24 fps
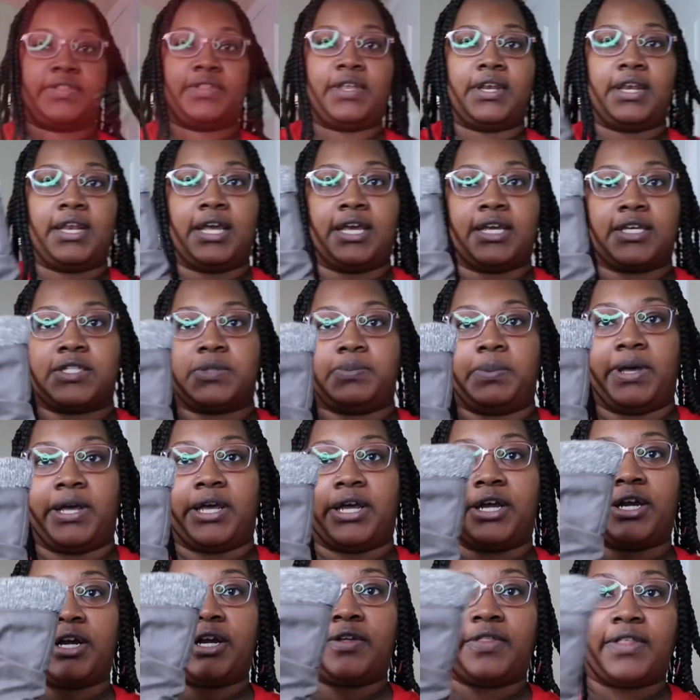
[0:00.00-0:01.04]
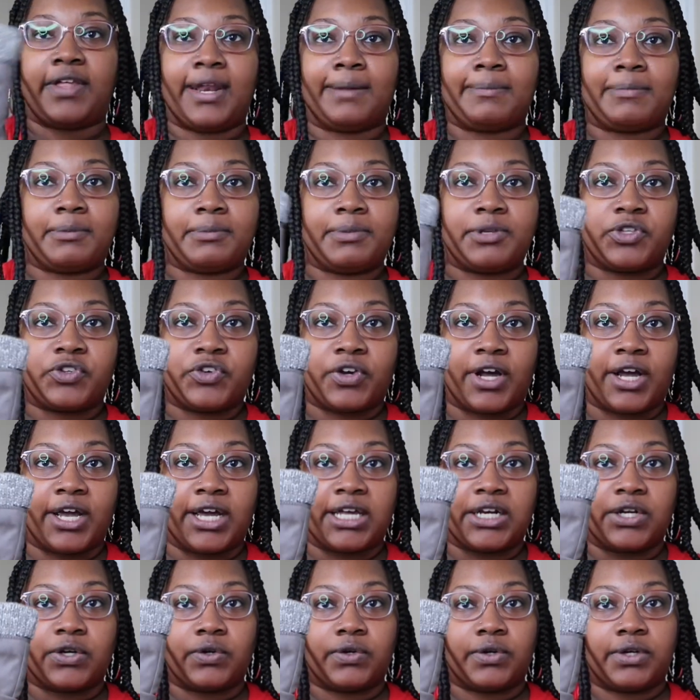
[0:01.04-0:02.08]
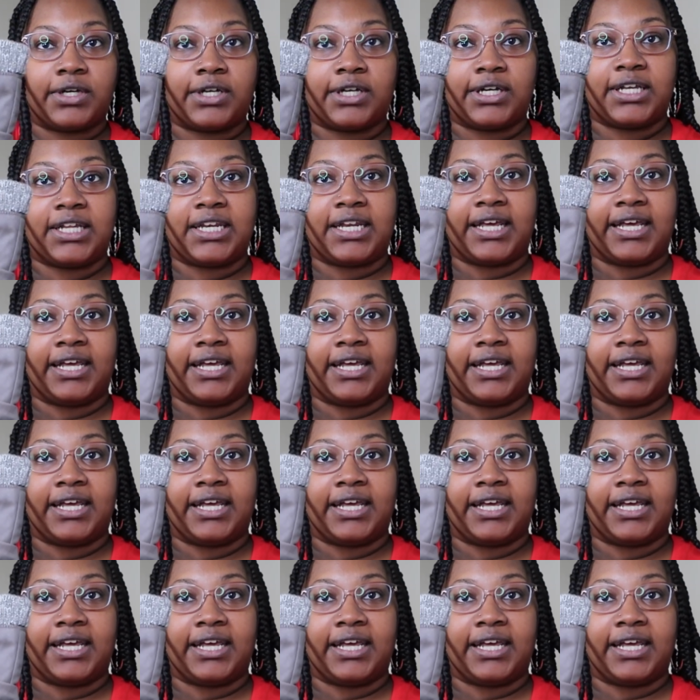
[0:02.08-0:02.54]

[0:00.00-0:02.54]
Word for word: the next pair that I'm going to be trying on.